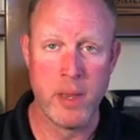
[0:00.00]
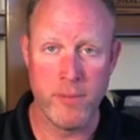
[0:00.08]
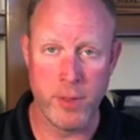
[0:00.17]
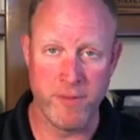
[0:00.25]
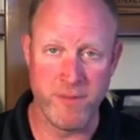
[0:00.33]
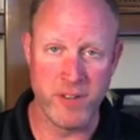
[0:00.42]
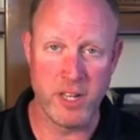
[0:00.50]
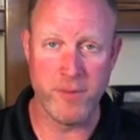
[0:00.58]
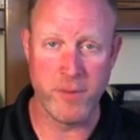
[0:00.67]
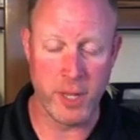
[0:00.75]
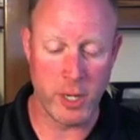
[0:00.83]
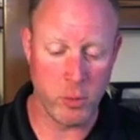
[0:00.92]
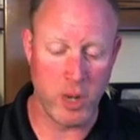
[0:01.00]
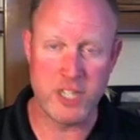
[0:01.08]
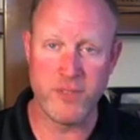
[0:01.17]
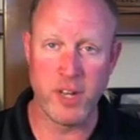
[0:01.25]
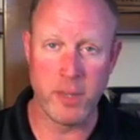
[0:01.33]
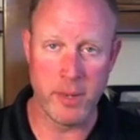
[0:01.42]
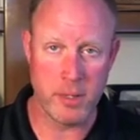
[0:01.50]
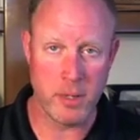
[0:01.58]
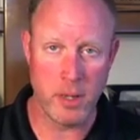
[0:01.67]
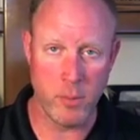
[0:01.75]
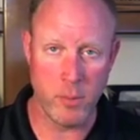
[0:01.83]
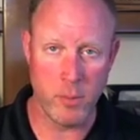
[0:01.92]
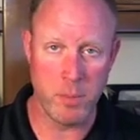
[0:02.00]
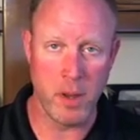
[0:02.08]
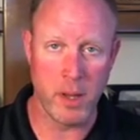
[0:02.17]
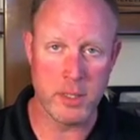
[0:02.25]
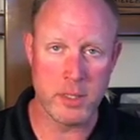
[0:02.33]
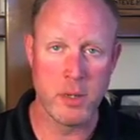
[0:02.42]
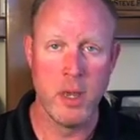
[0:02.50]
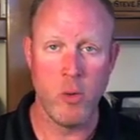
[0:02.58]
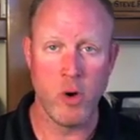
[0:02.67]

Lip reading: for the cross filament response,